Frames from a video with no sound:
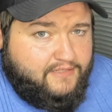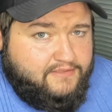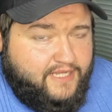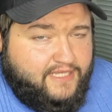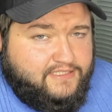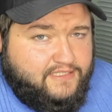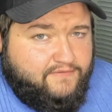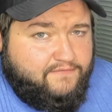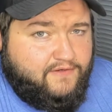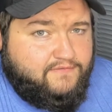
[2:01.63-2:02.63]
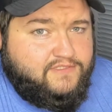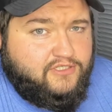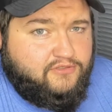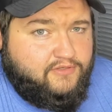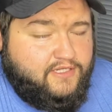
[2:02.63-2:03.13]
dancing in front of
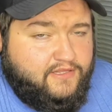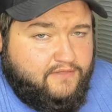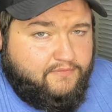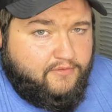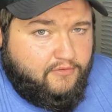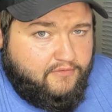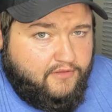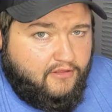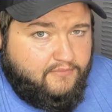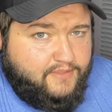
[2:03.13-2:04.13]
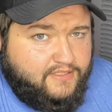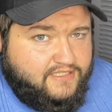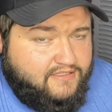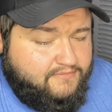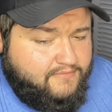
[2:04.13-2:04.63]
children and then throwing dollar bills
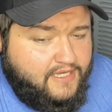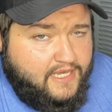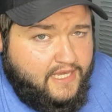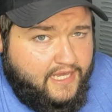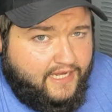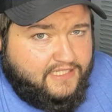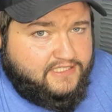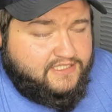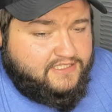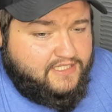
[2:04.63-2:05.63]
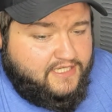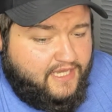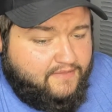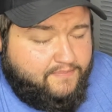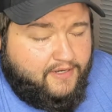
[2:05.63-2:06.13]
at them. And it's just,
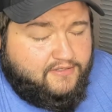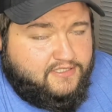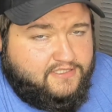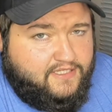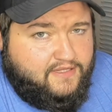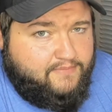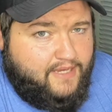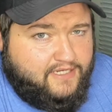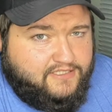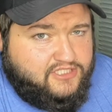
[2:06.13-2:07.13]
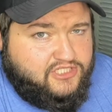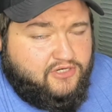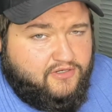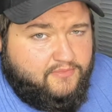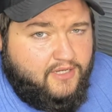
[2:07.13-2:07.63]
and the parents are sitting in the back just
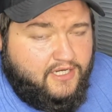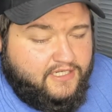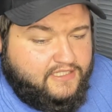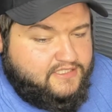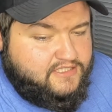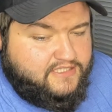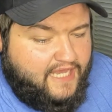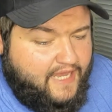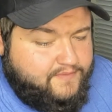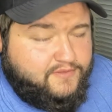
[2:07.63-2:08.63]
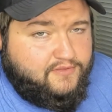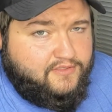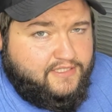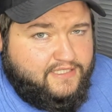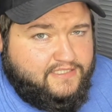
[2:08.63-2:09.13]
cheering them on. And it's just
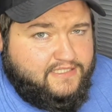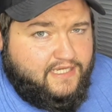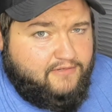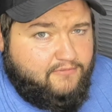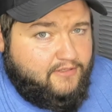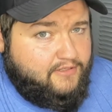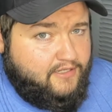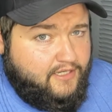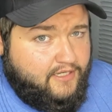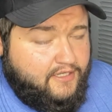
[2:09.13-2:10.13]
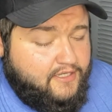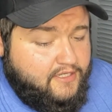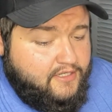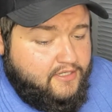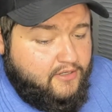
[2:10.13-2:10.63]
absolutely insane what
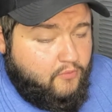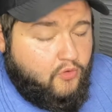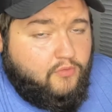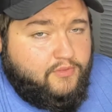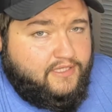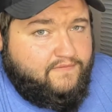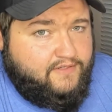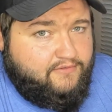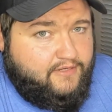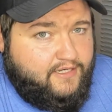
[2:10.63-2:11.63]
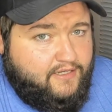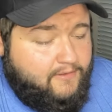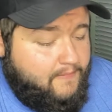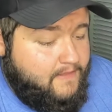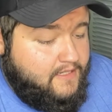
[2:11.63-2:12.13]
world we're living in right
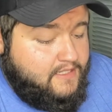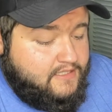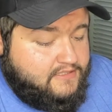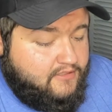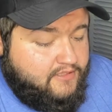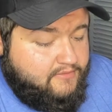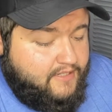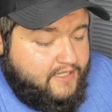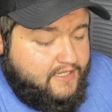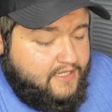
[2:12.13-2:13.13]
now. So, anyway,